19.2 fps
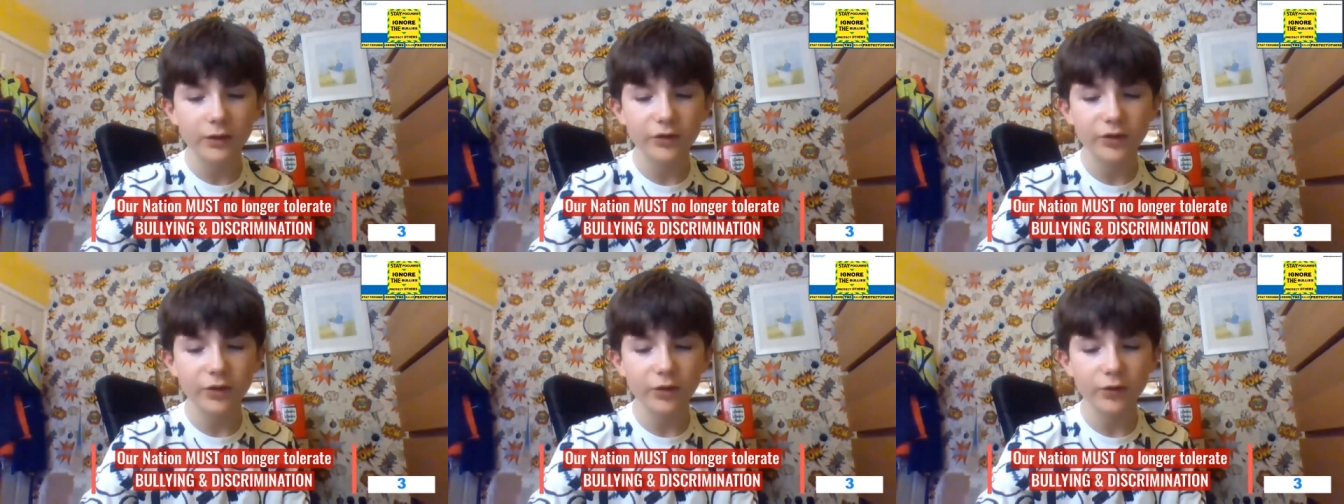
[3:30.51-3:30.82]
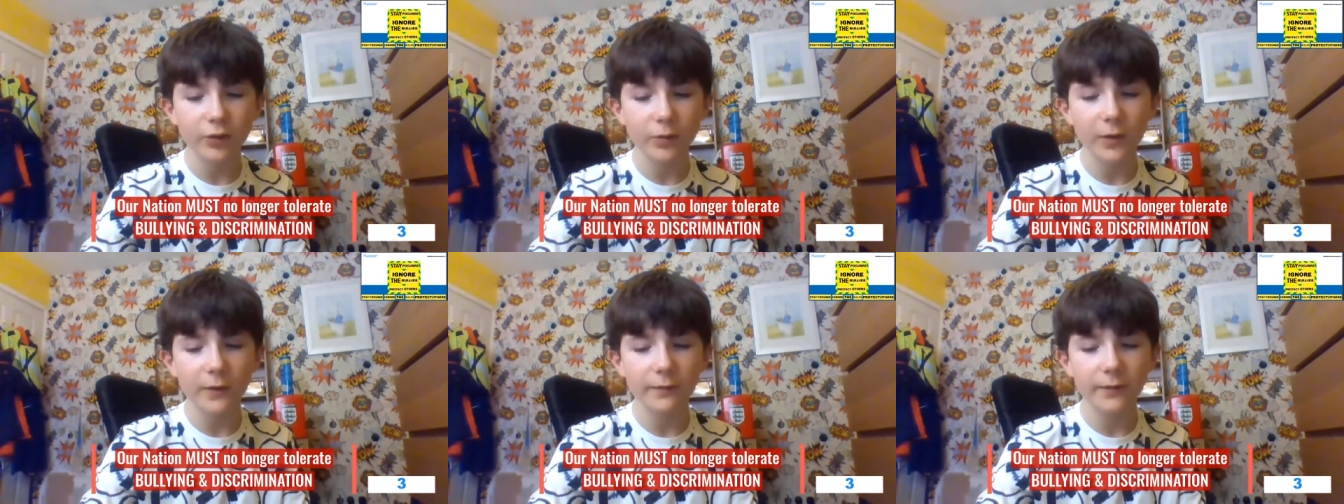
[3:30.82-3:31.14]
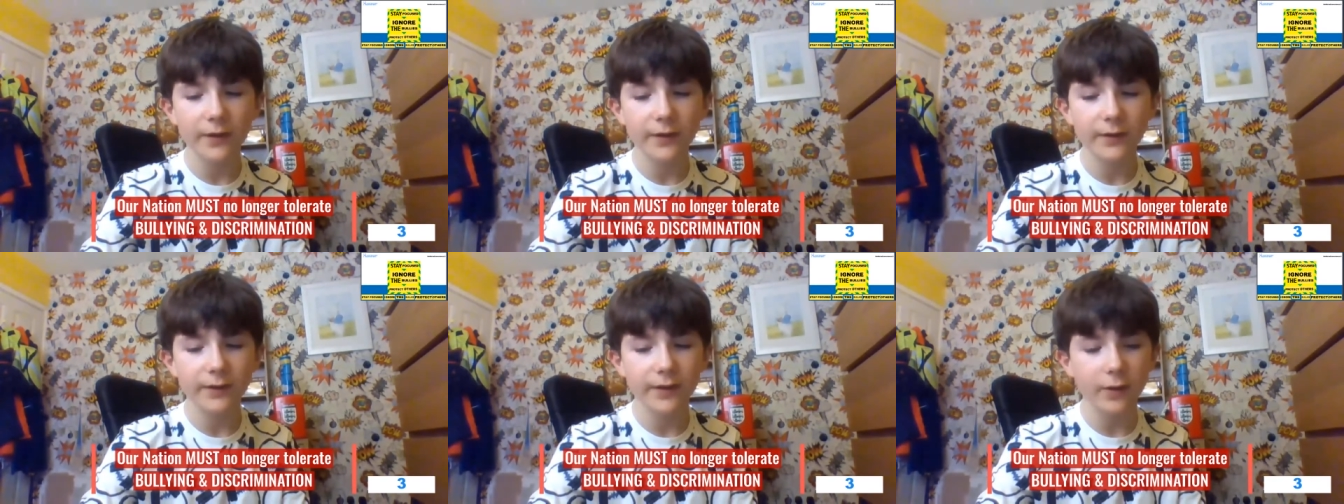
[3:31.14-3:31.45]
Children with
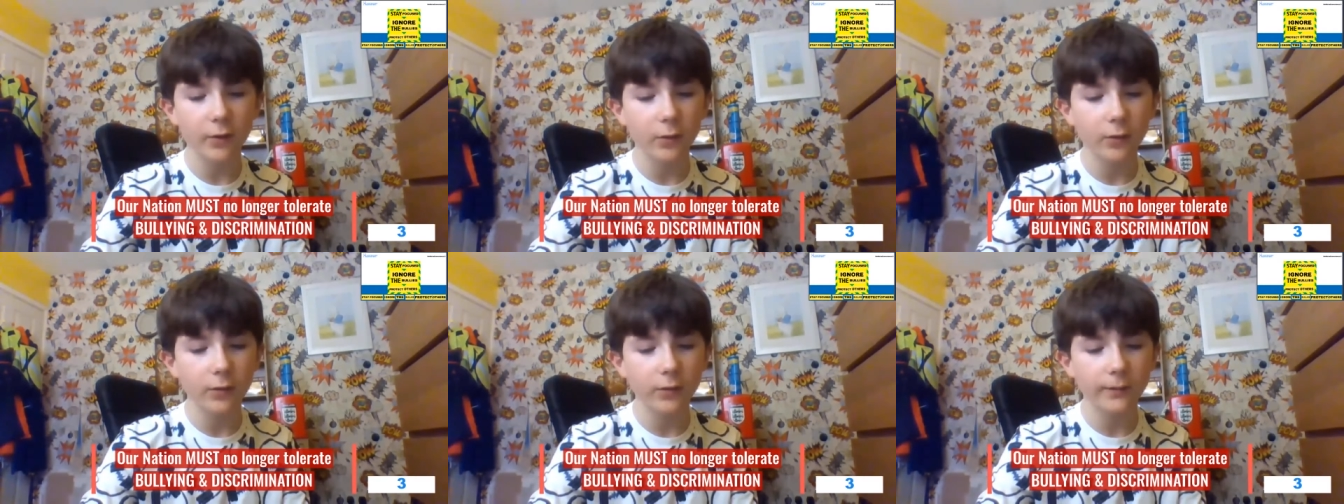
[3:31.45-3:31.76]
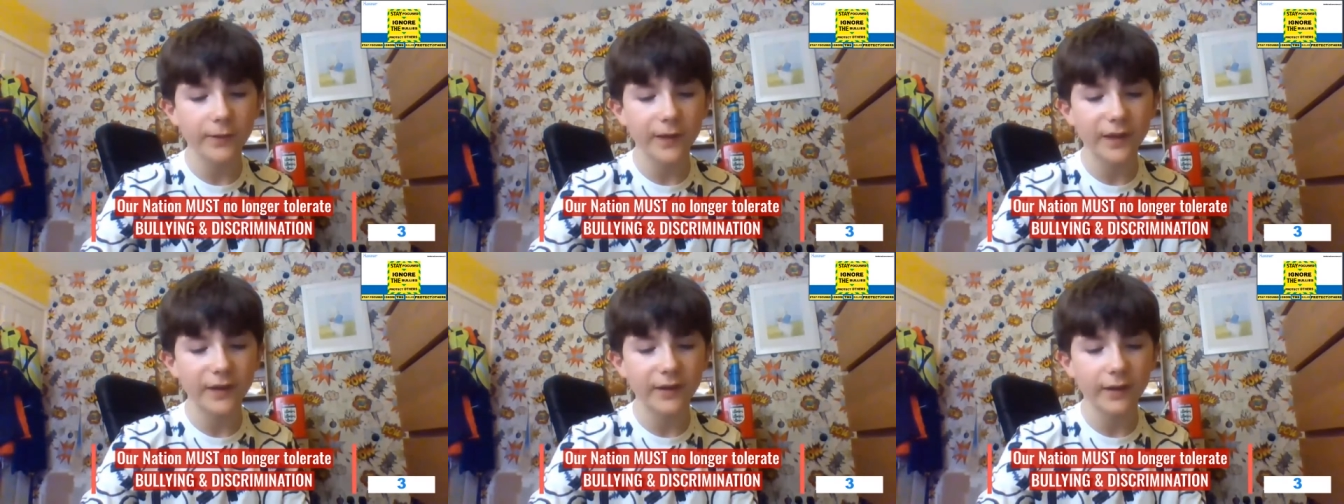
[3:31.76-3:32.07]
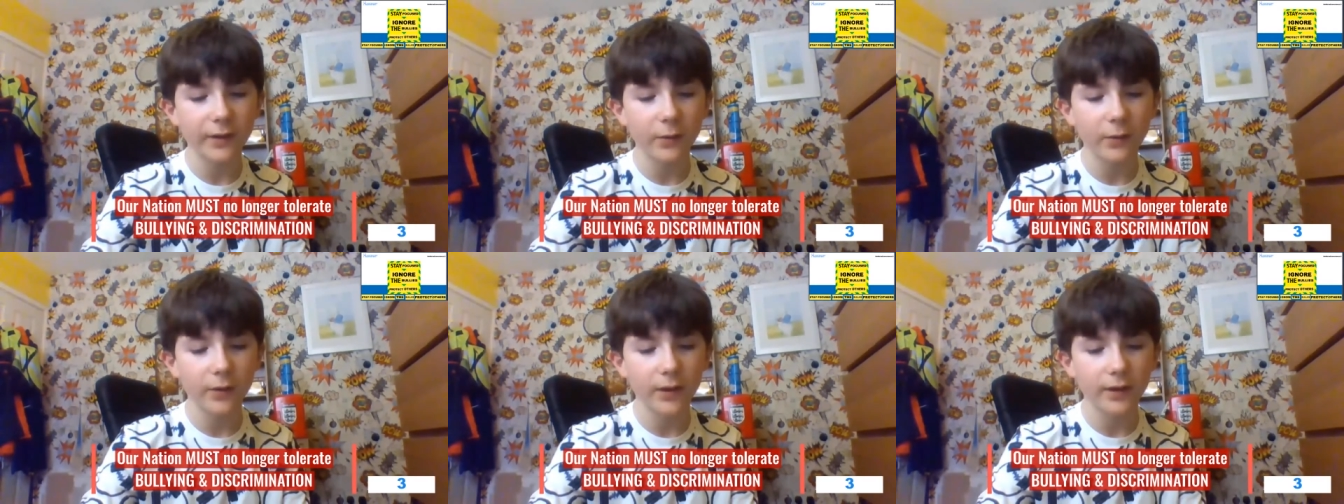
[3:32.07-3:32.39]
physical
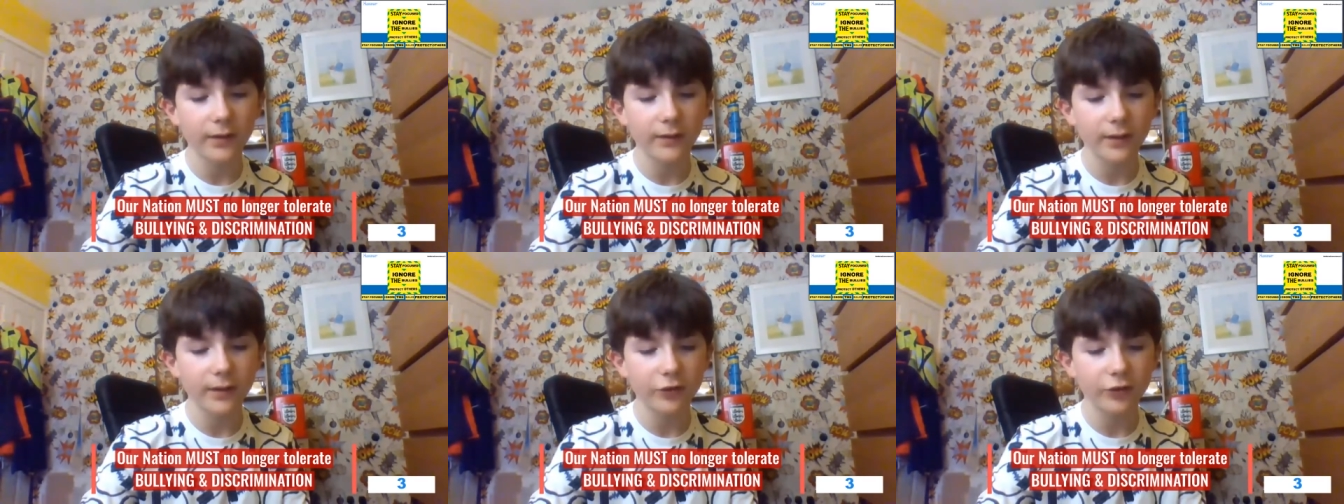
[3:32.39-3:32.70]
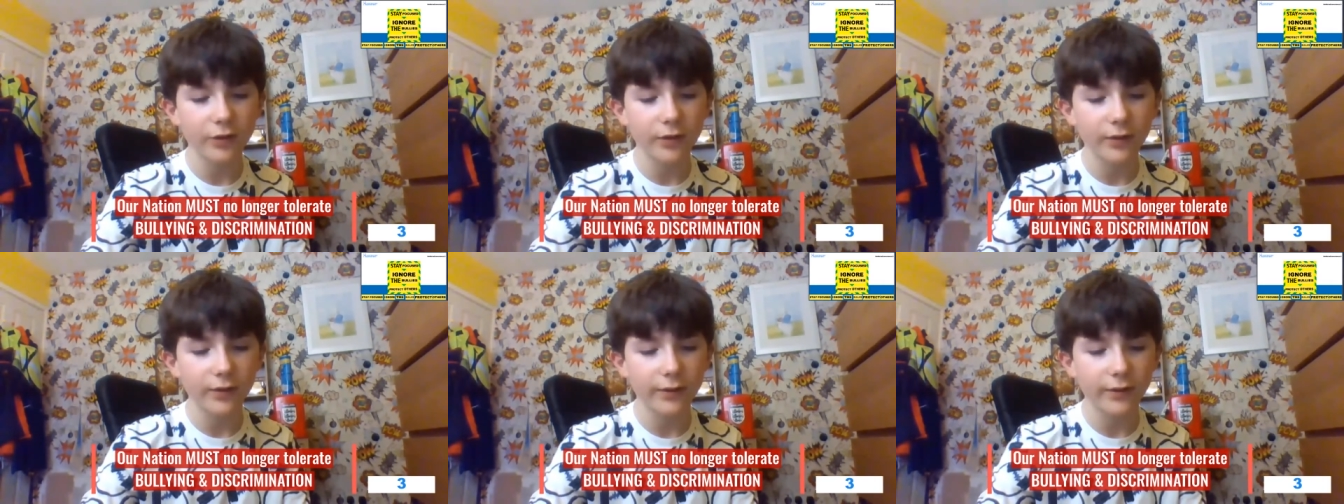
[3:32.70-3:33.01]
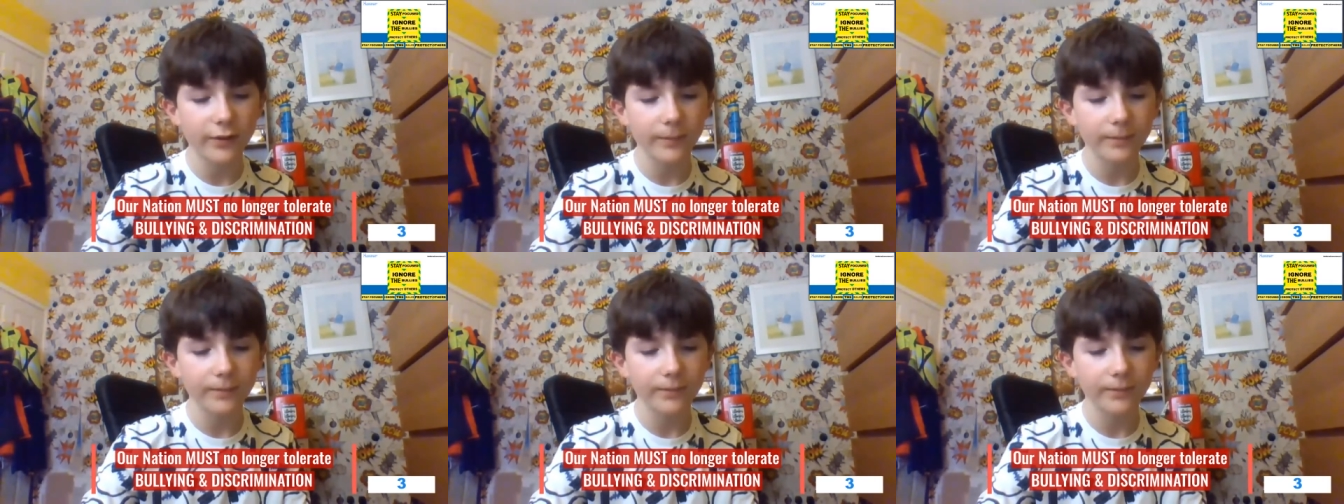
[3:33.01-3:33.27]
physical conditions